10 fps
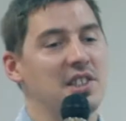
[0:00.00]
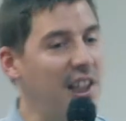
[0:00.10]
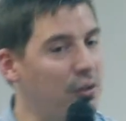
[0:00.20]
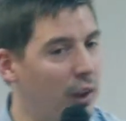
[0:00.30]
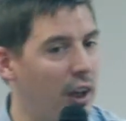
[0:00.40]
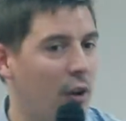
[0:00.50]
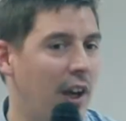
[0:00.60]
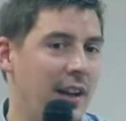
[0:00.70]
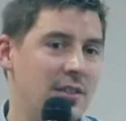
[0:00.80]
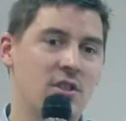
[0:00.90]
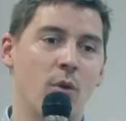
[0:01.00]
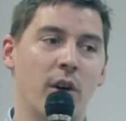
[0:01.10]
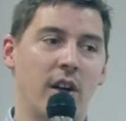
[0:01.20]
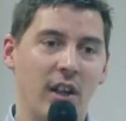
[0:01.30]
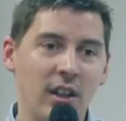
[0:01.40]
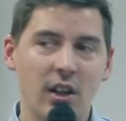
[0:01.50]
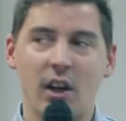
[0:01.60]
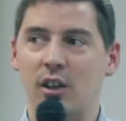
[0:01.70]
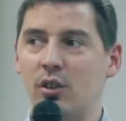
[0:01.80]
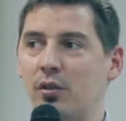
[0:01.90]
centrally located, so we're in the
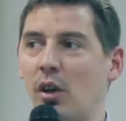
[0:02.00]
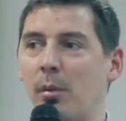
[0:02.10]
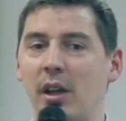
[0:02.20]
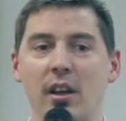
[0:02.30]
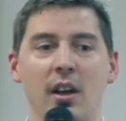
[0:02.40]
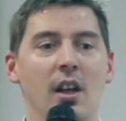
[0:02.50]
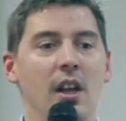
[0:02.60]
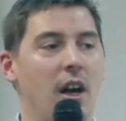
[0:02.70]
heart of Dublin.